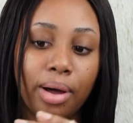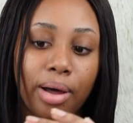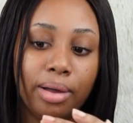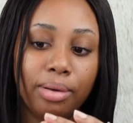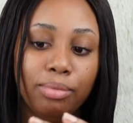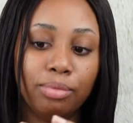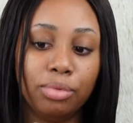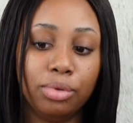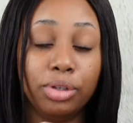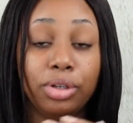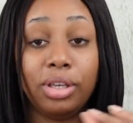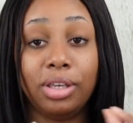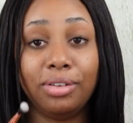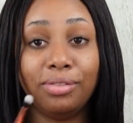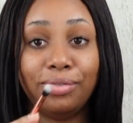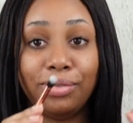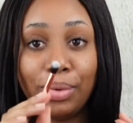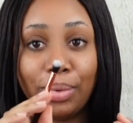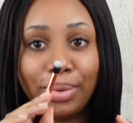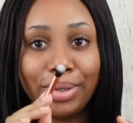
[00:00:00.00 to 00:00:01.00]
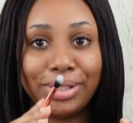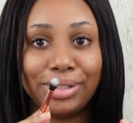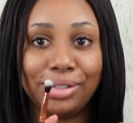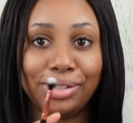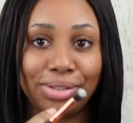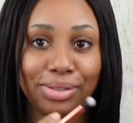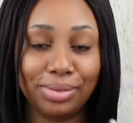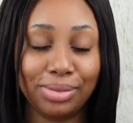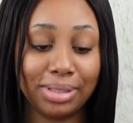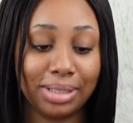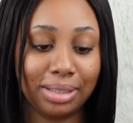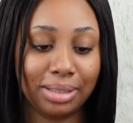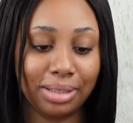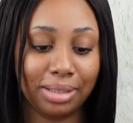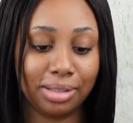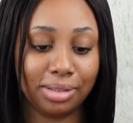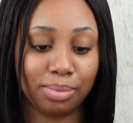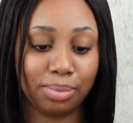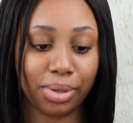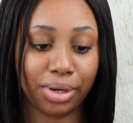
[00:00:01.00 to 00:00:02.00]
I'm looking forward to using
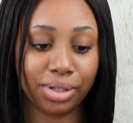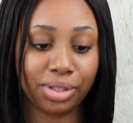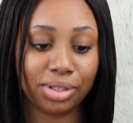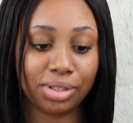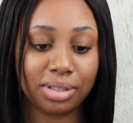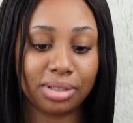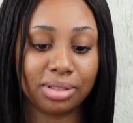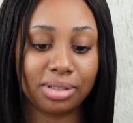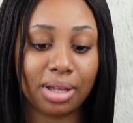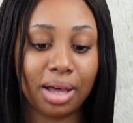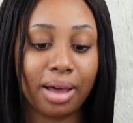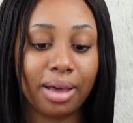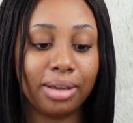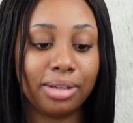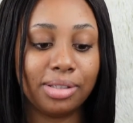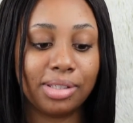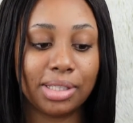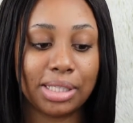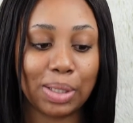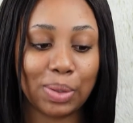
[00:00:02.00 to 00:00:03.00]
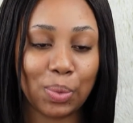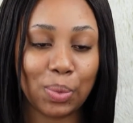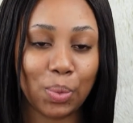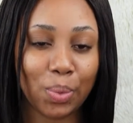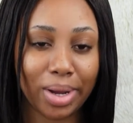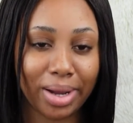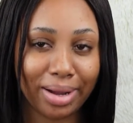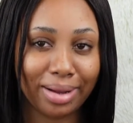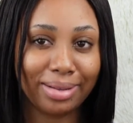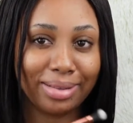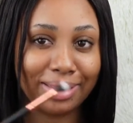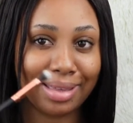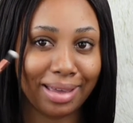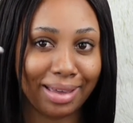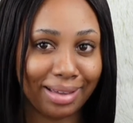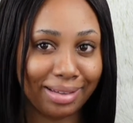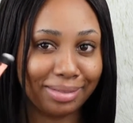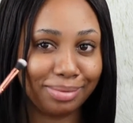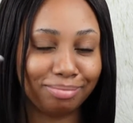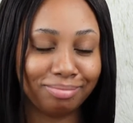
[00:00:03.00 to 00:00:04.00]
these brushes. I swear
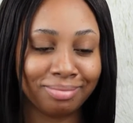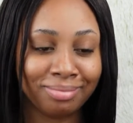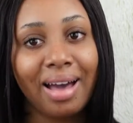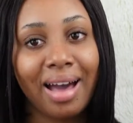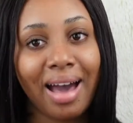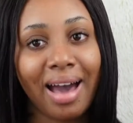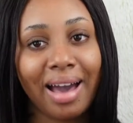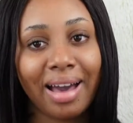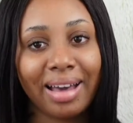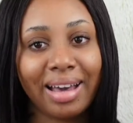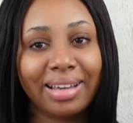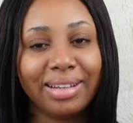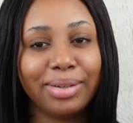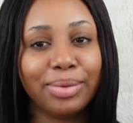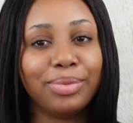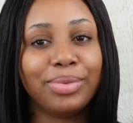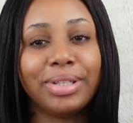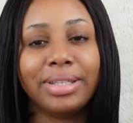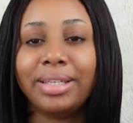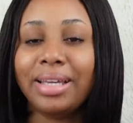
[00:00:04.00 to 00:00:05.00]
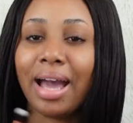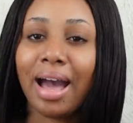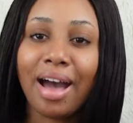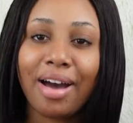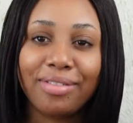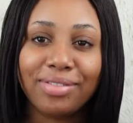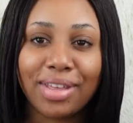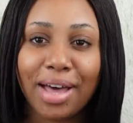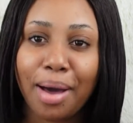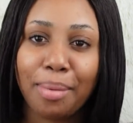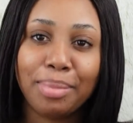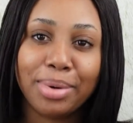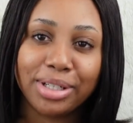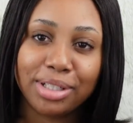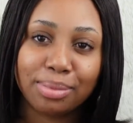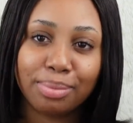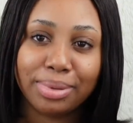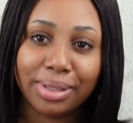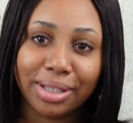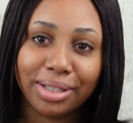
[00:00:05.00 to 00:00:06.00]
that I don't really have that
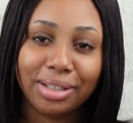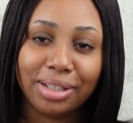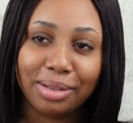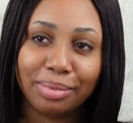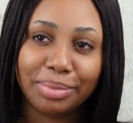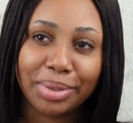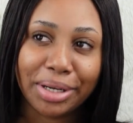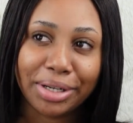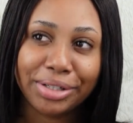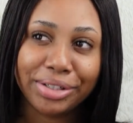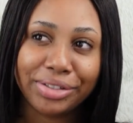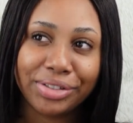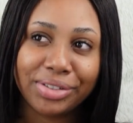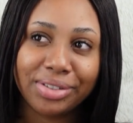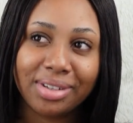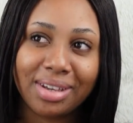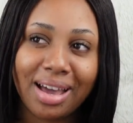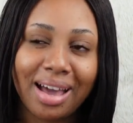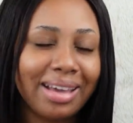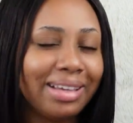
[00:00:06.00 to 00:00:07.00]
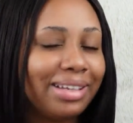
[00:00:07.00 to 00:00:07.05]
much blending brush. I